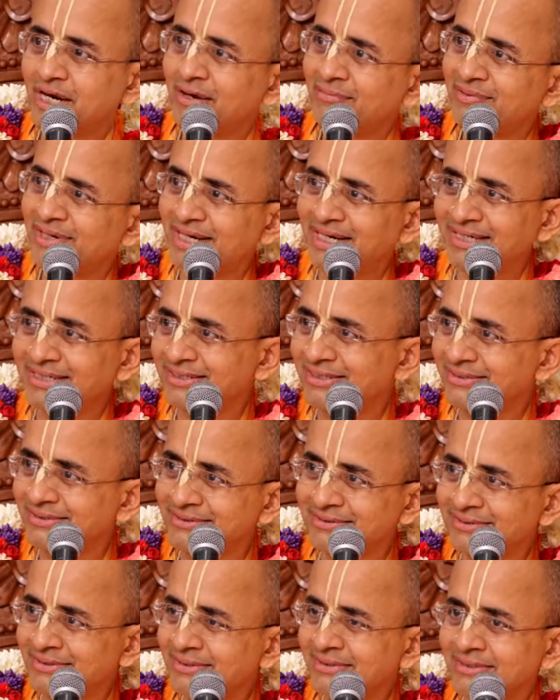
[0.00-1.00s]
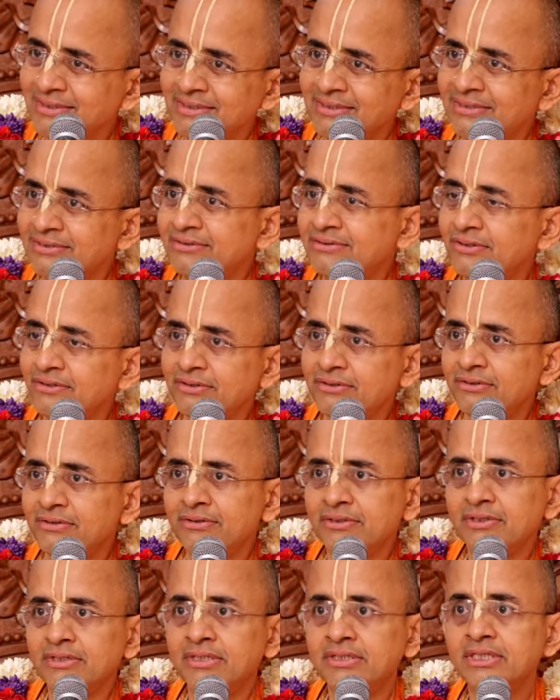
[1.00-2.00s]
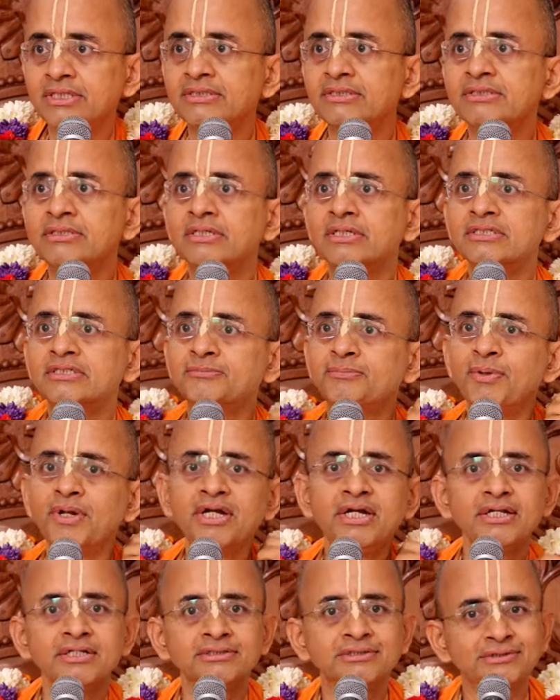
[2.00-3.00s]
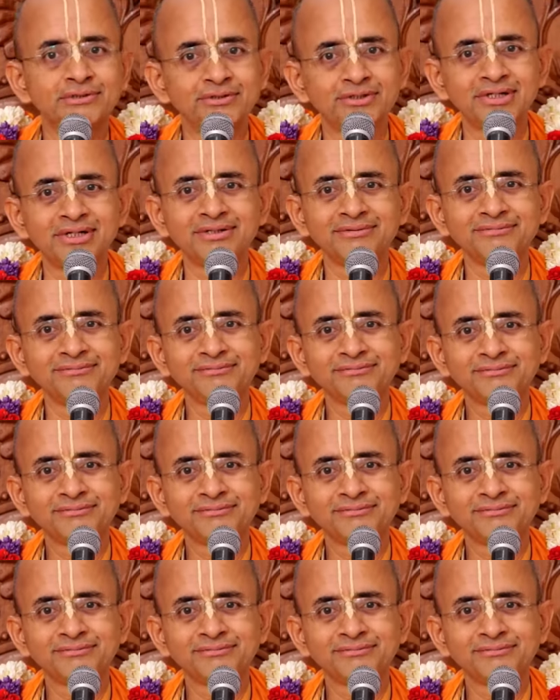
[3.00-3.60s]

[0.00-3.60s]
Brahman. So his uh, spirit is good.